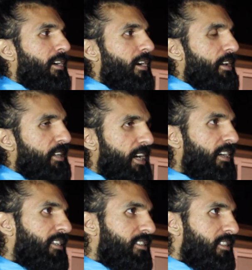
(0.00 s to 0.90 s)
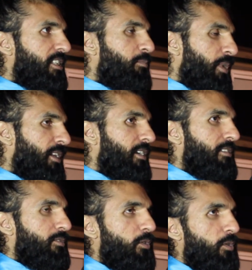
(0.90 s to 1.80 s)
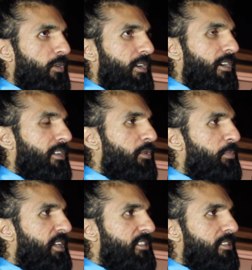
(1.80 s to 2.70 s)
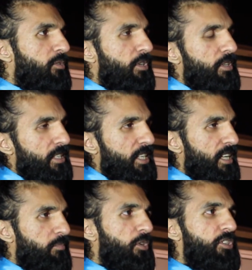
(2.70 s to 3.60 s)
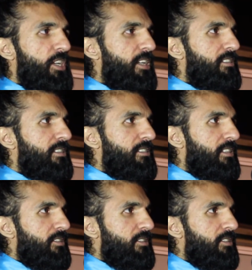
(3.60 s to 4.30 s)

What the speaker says: attack as a team better, so it will be easier to create more chances and